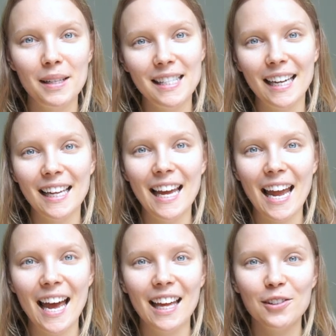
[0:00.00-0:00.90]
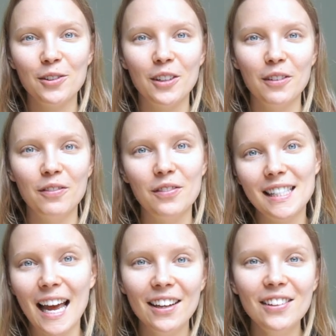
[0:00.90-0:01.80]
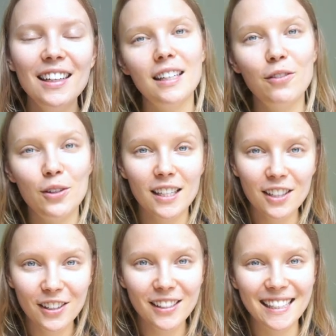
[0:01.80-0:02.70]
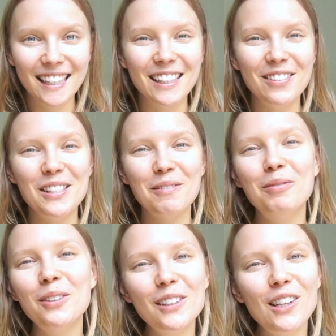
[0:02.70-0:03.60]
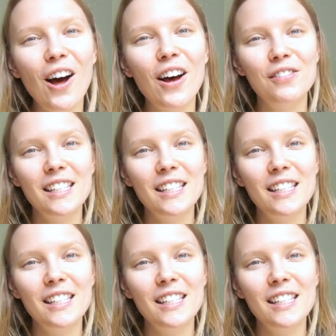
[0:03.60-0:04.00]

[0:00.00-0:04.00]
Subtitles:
a secondhand sort of sale. It was such a good deal. It was a bulk lot of